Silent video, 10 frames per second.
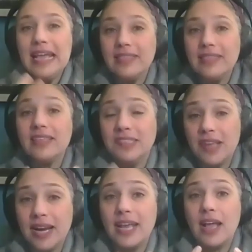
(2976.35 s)
in the
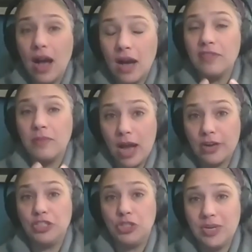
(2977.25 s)
study of
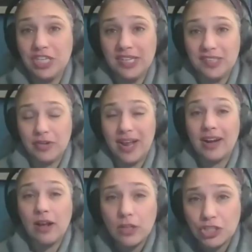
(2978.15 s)
modern Jewish history
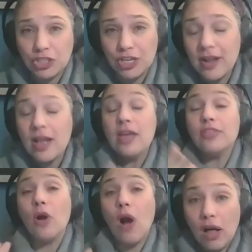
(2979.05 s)
and culture,
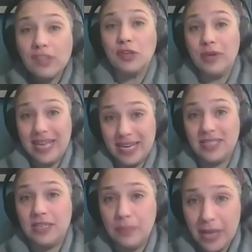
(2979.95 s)
there also
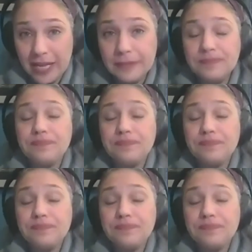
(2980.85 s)
needed to be